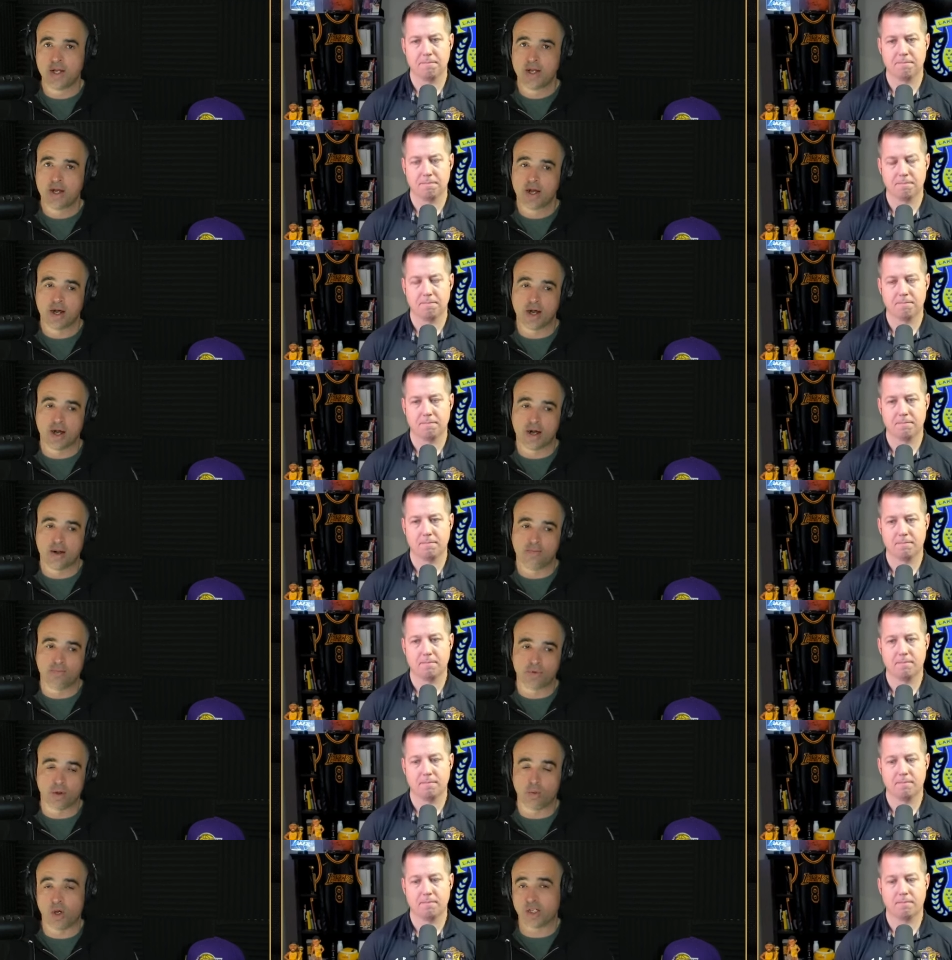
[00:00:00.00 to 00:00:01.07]
Speaker 1: um,
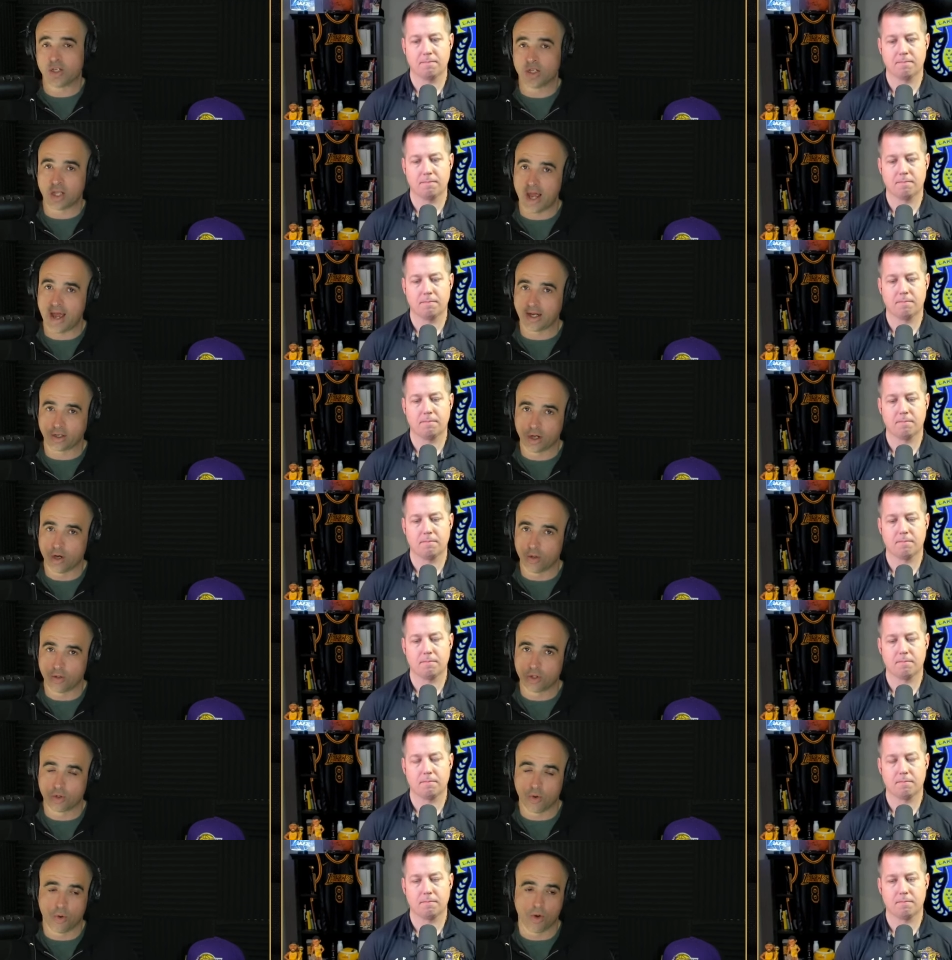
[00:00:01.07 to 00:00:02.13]
wasn't the head coach,
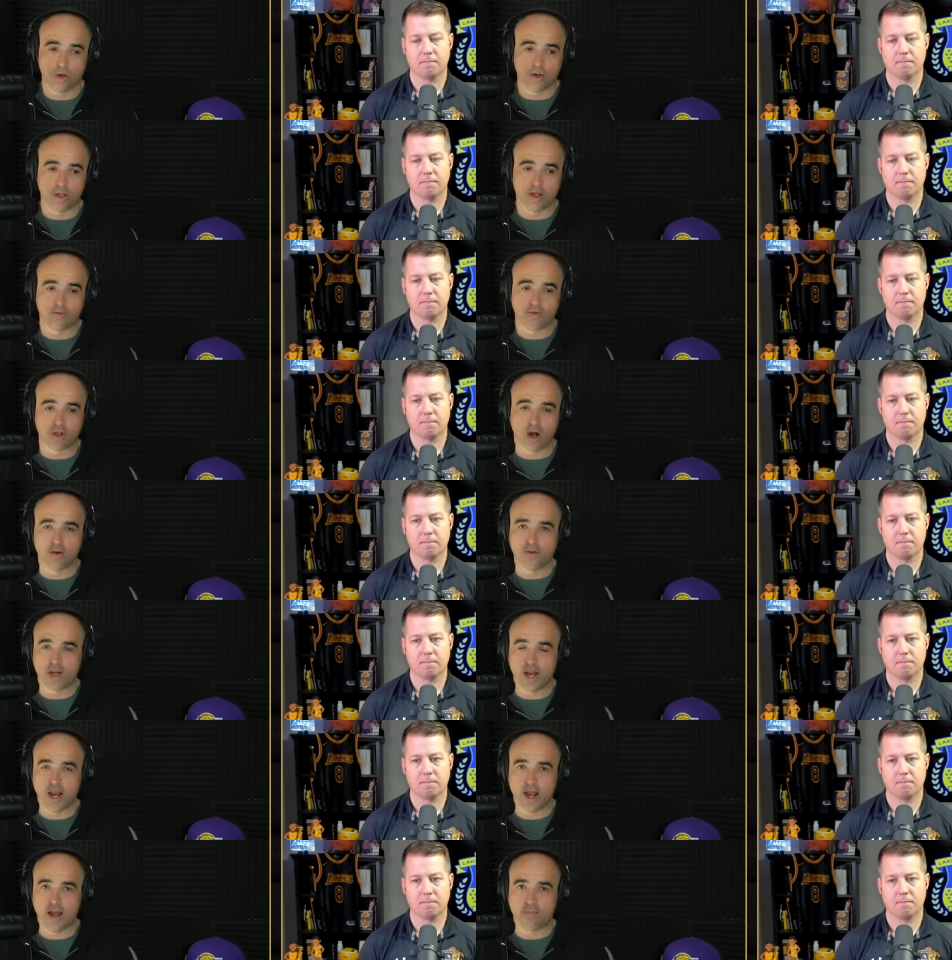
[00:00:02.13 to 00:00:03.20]
or if Darvin
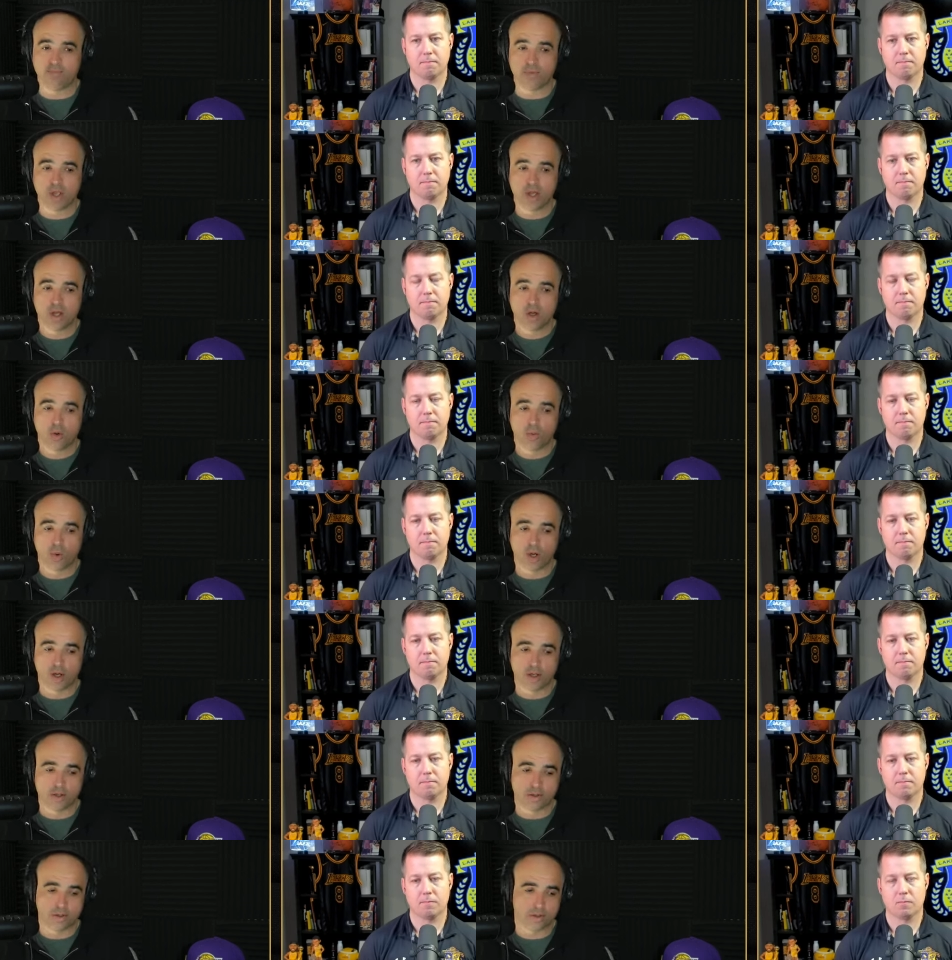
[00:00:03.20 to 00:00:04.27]
Ham
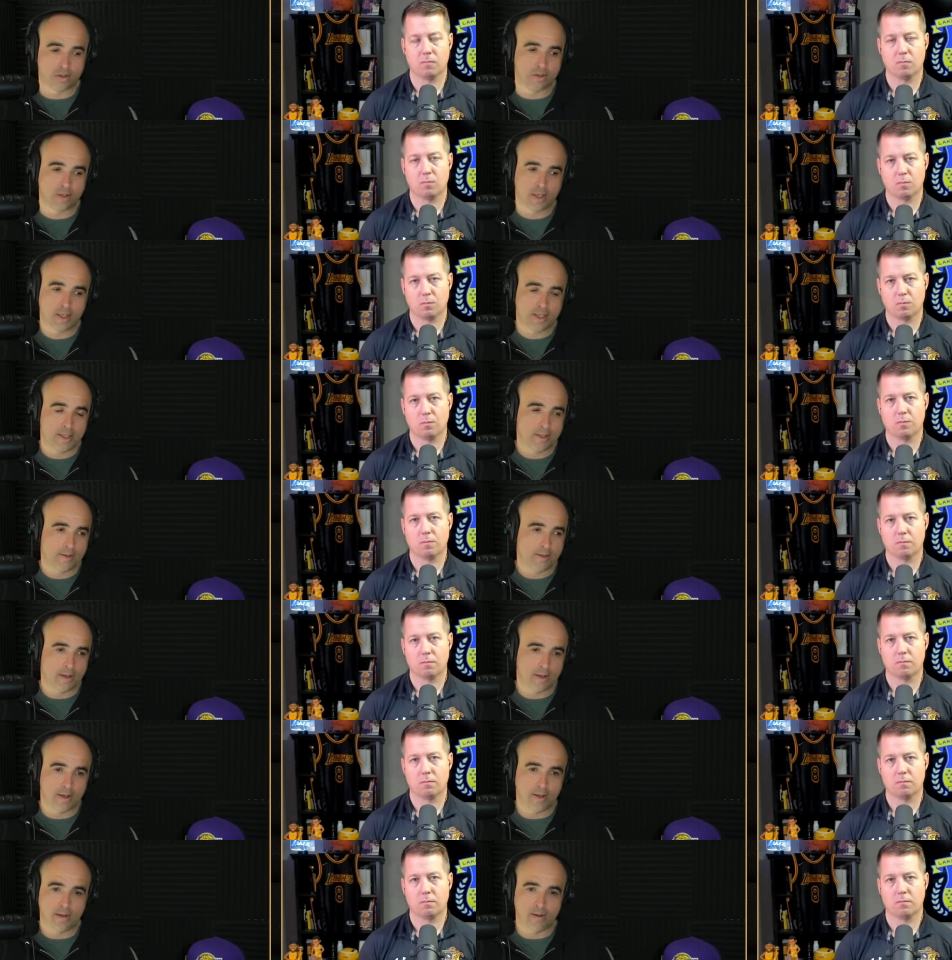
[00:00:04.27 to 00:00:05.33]
was uh,